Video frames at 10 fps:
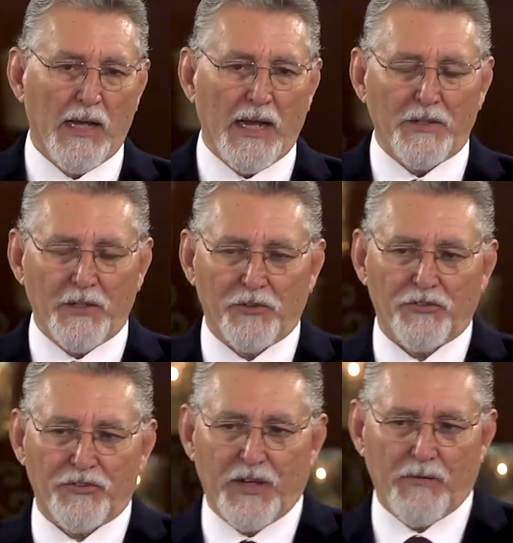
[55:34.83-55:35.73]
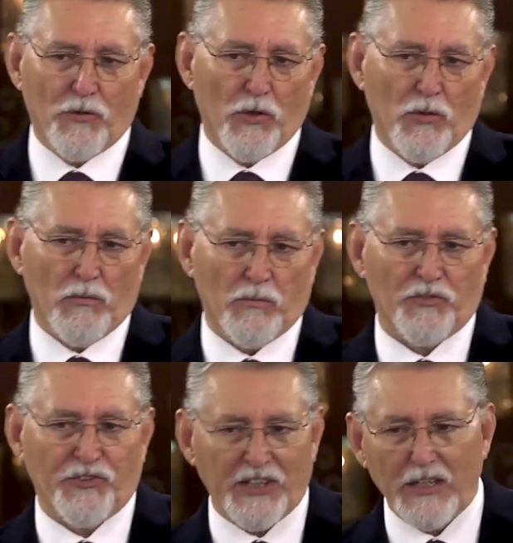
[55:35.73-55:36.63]
and there's several
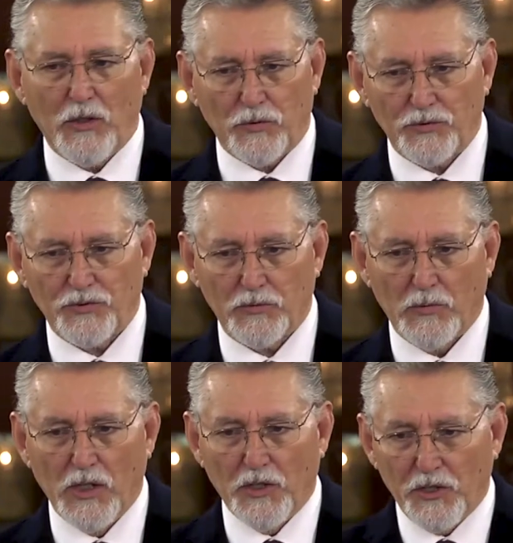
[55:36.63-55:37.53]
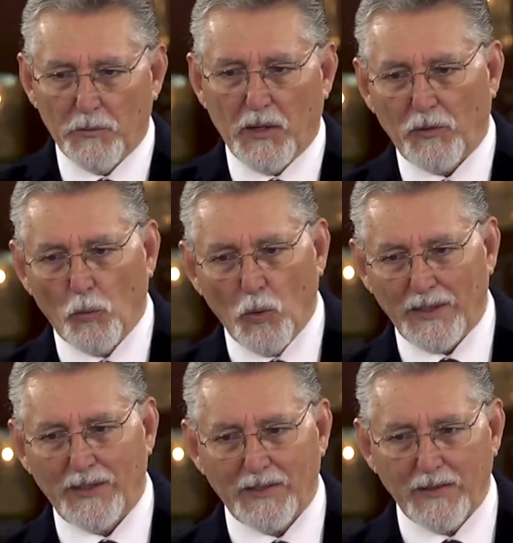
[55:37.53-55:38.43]
seals. You break one
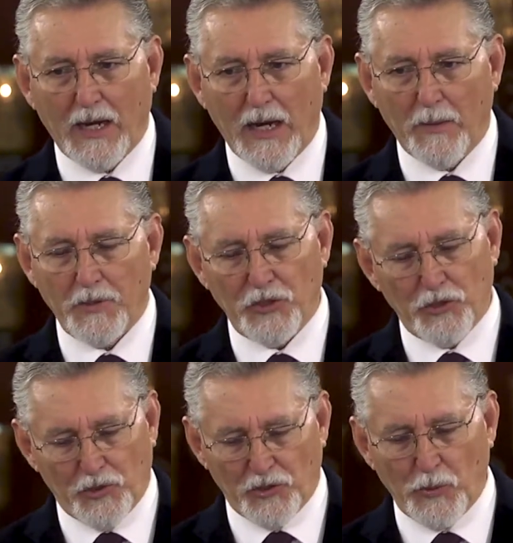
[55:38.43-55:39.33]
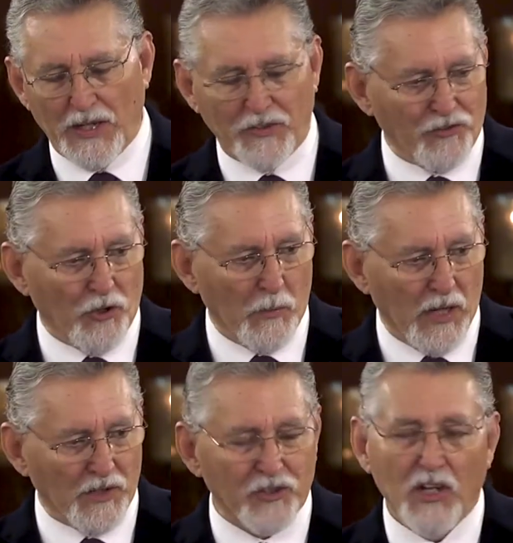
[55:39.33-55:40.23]
at a time and you can read so
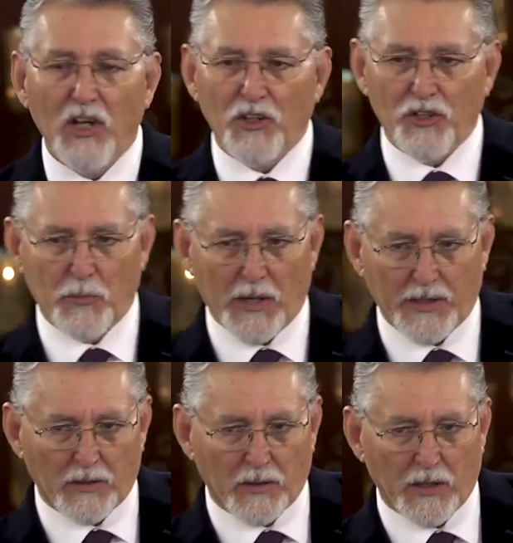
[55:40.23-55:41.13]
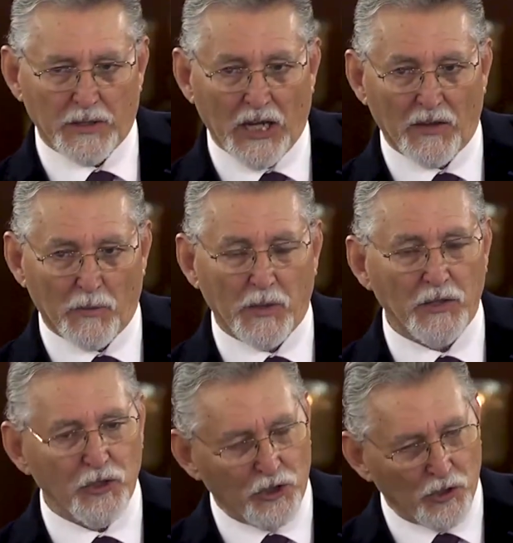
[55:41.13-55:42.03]
much. You break another
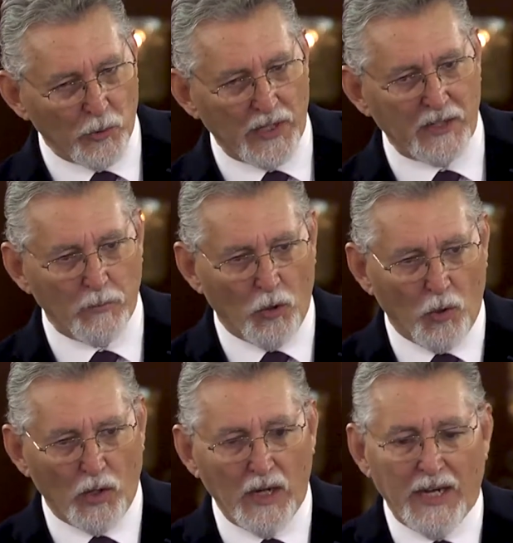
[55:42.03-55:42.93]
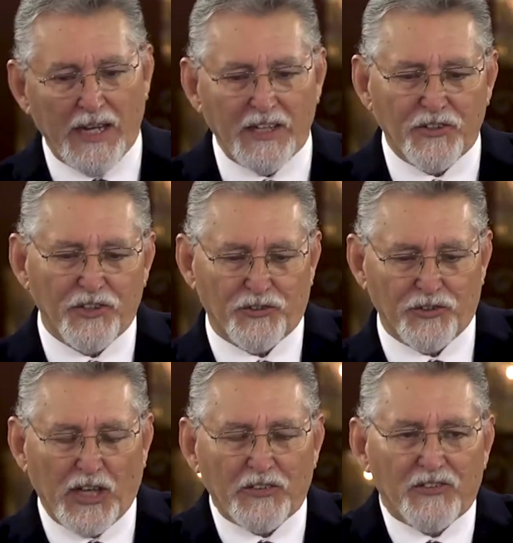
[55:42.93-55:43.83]
one, you can read more. And it's just
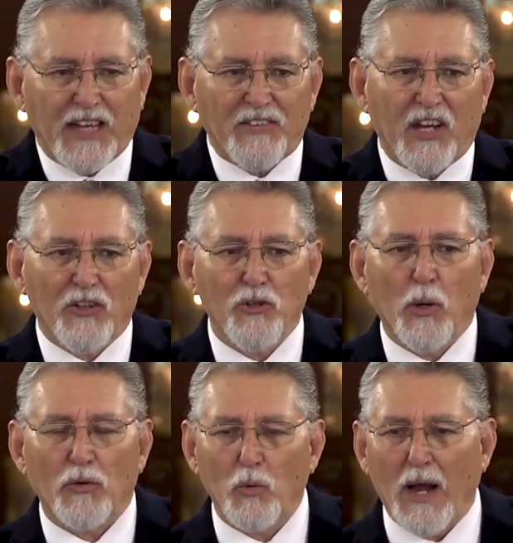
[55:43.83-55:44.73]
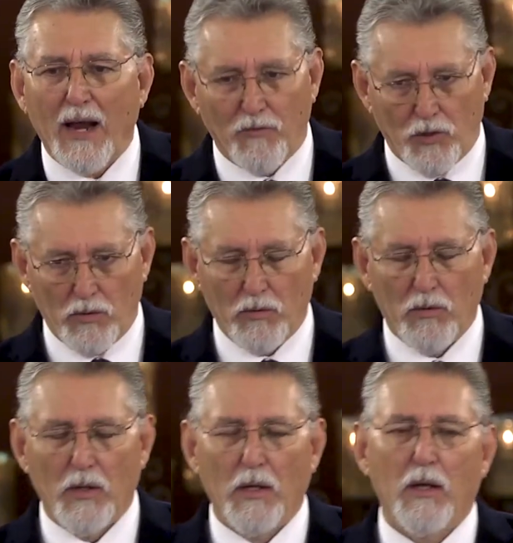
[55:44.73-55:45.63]
that's, that's how you unravel
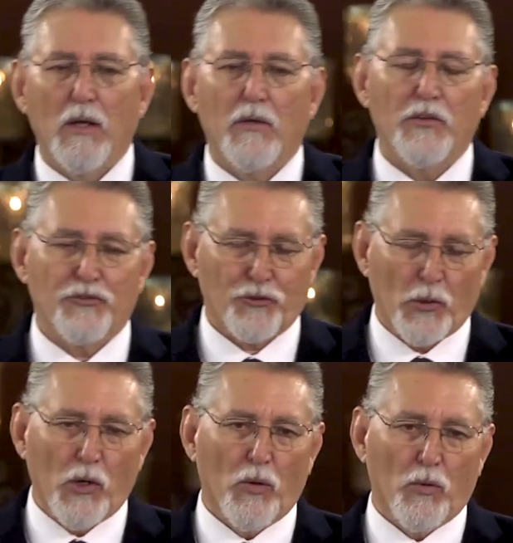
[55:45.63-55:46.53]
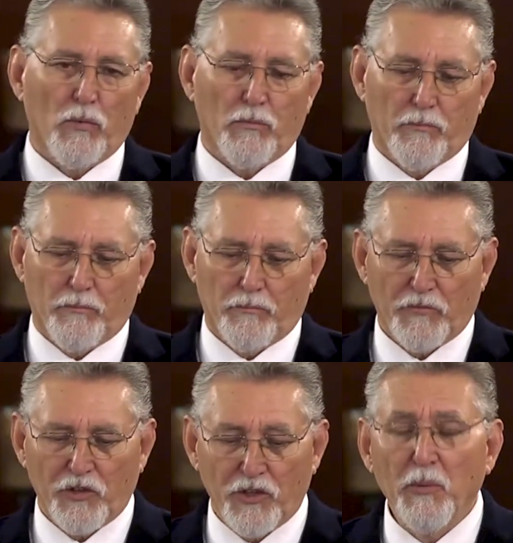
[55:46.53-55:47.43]
the scroll.
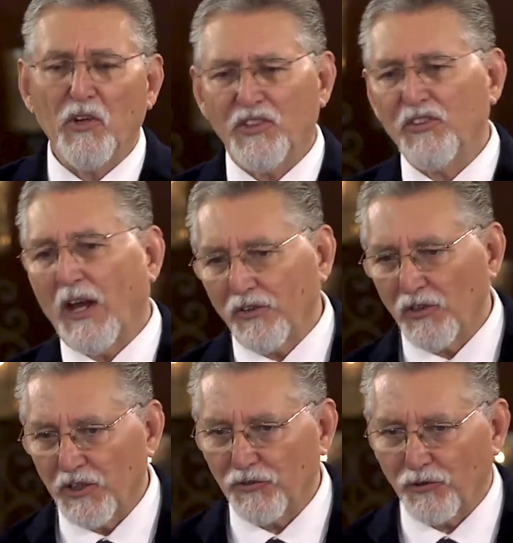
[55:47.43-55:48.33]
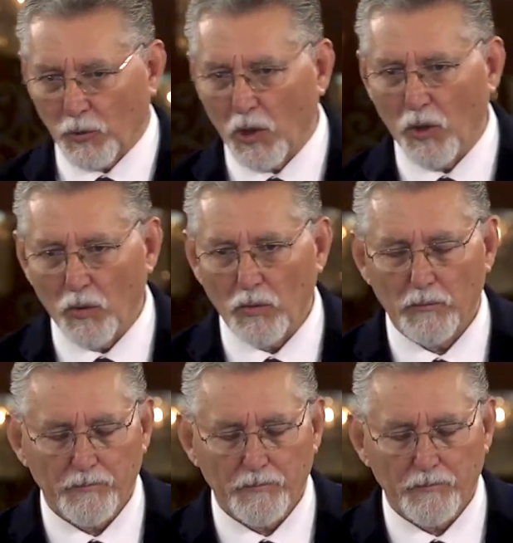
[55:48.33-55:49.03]
So the book is actually a scroll